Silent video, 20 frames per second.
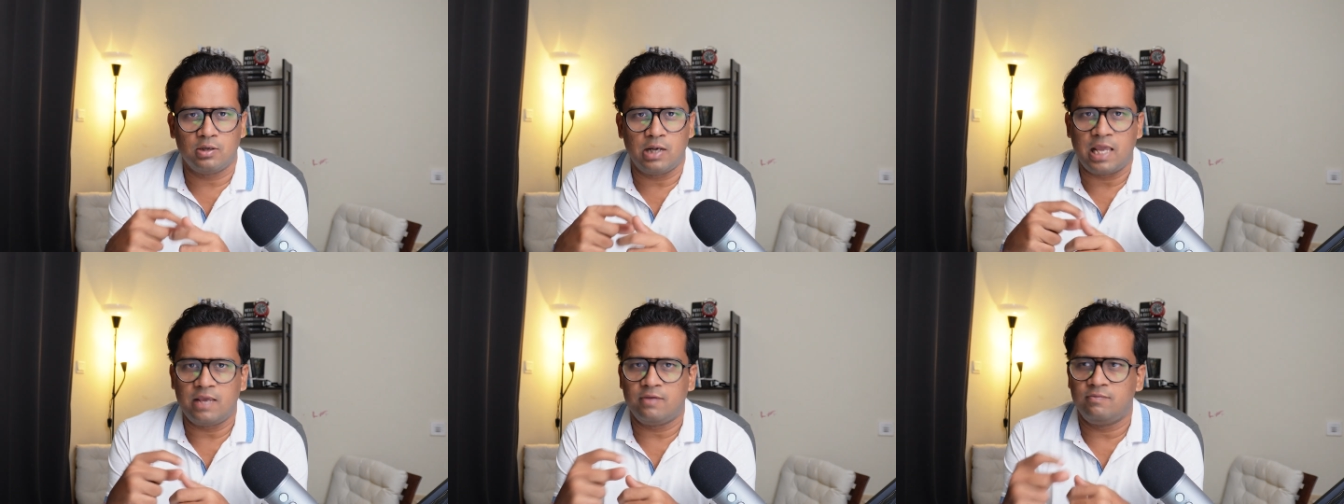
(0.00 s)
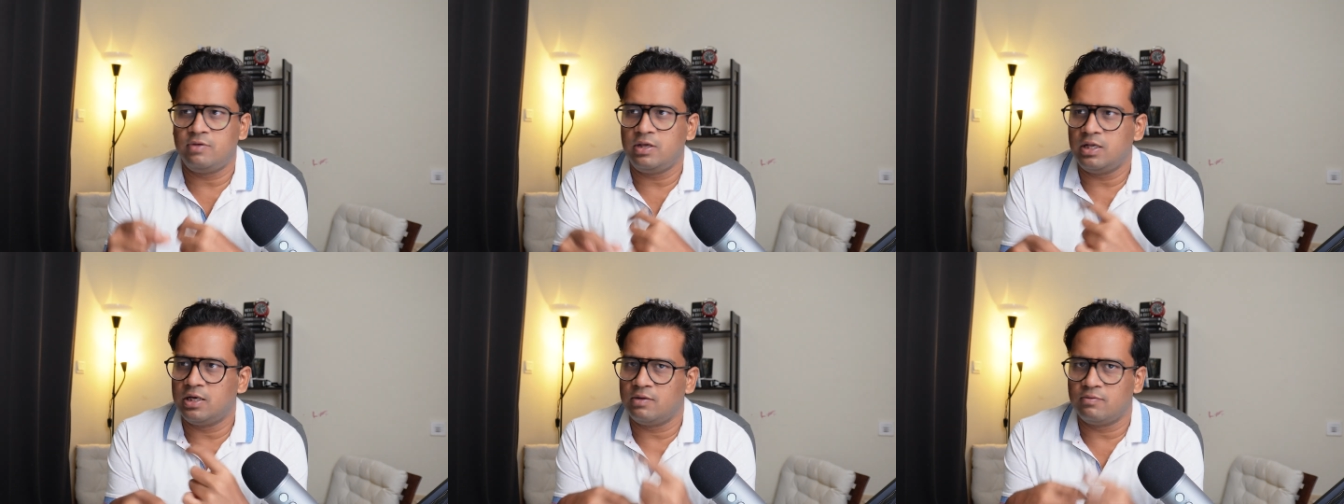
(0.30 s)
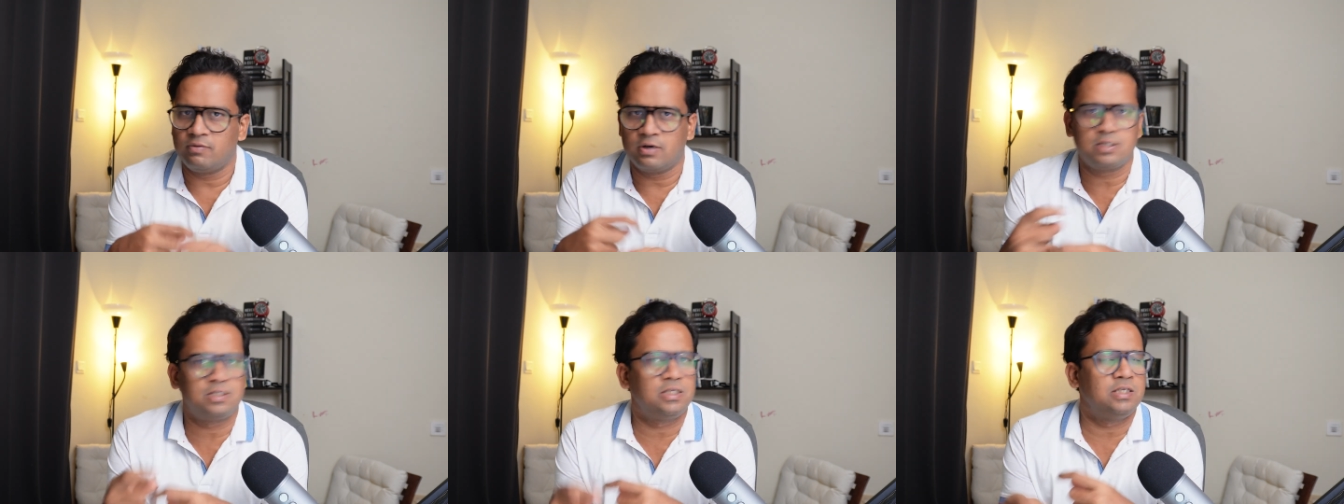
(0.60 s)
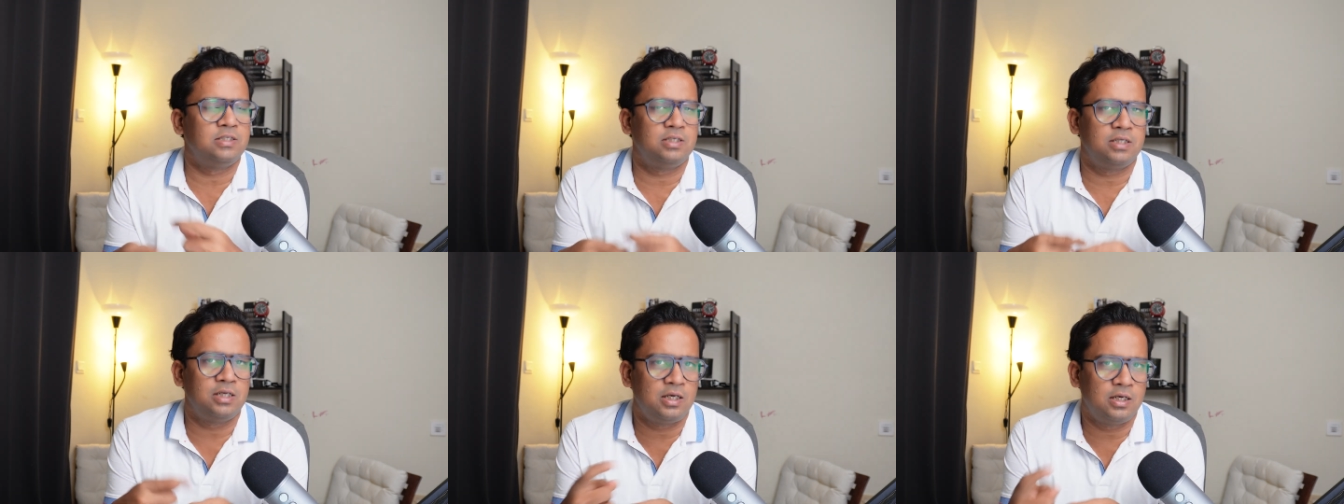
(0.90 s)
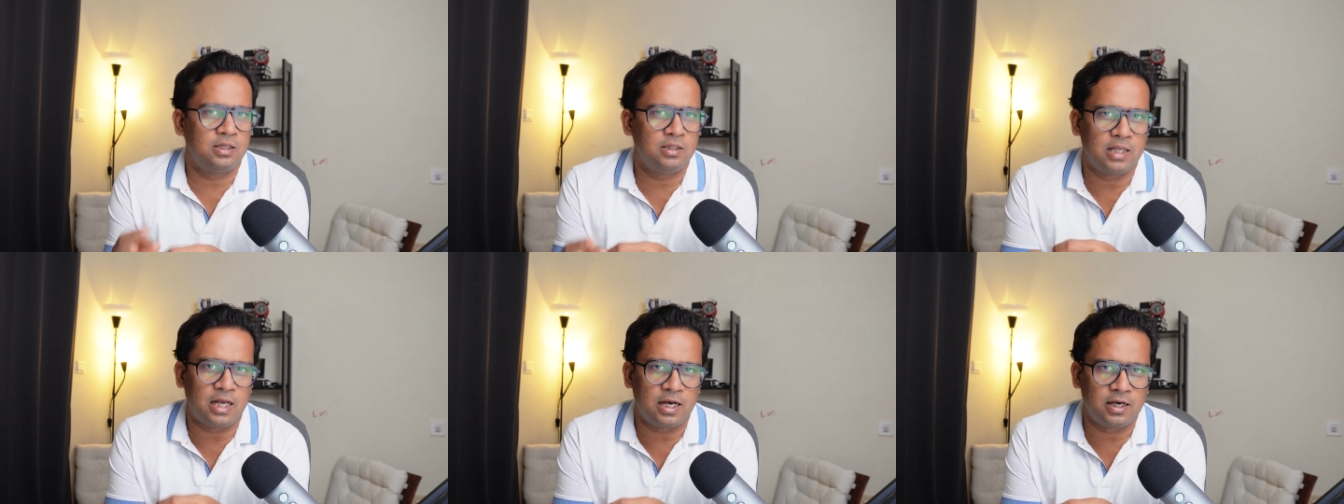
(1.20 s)
like we reverse
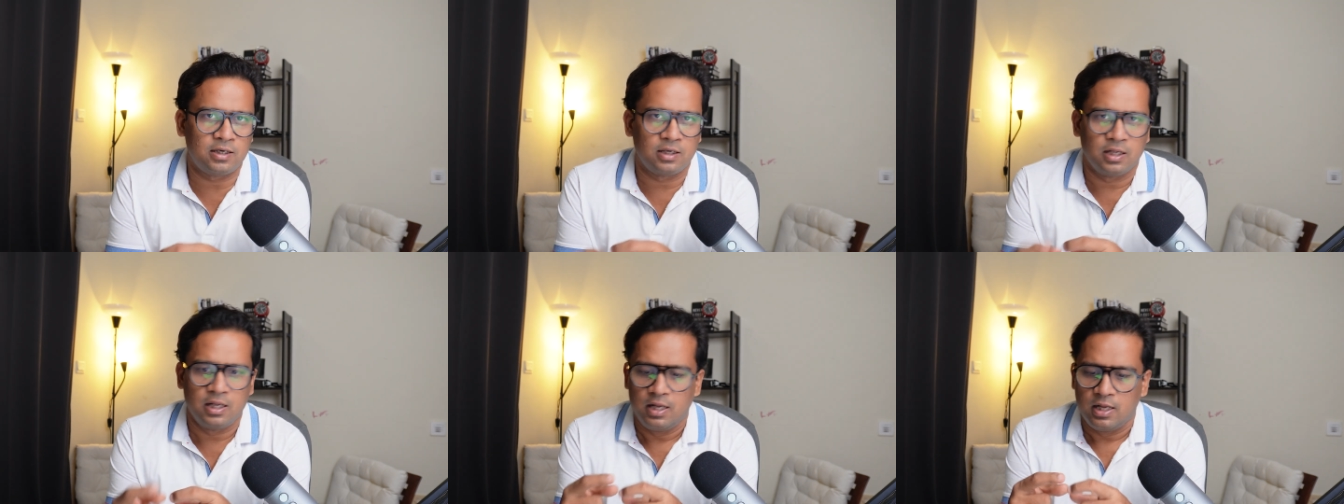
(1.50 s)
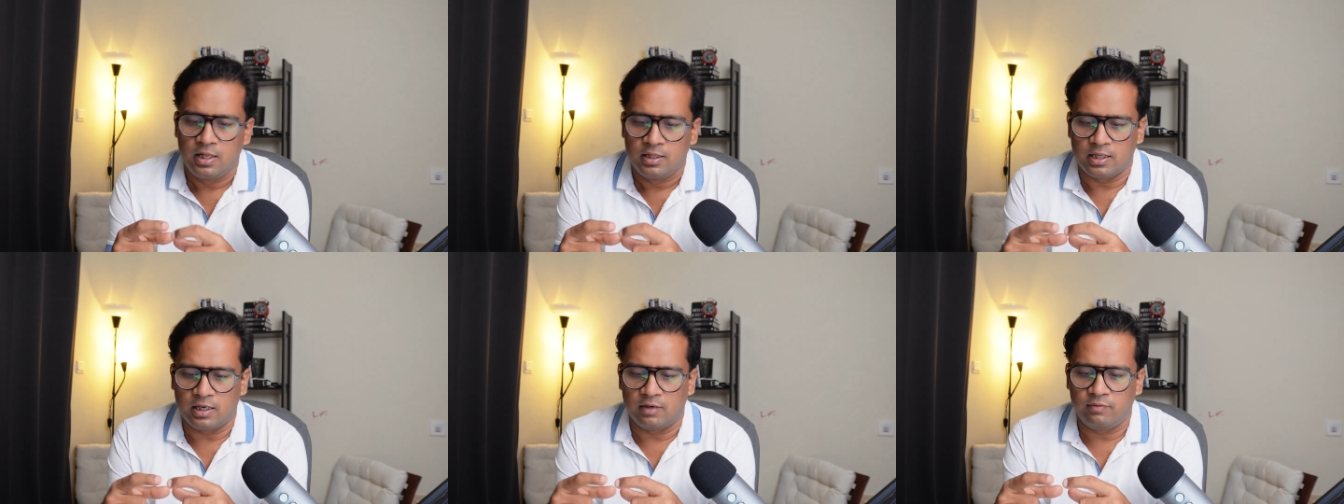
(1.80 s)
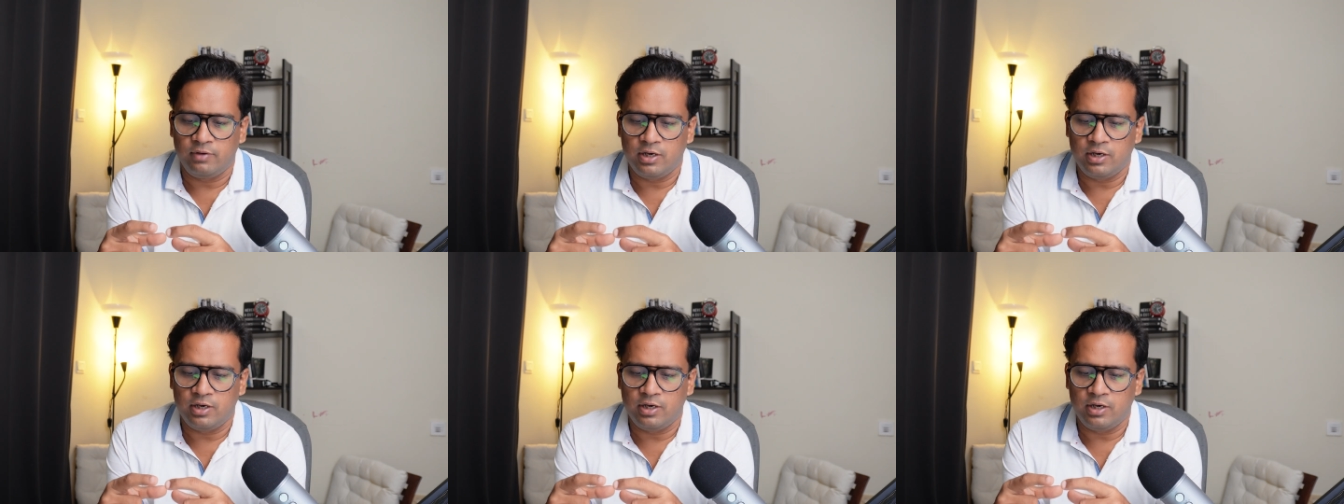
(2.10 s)
engineer that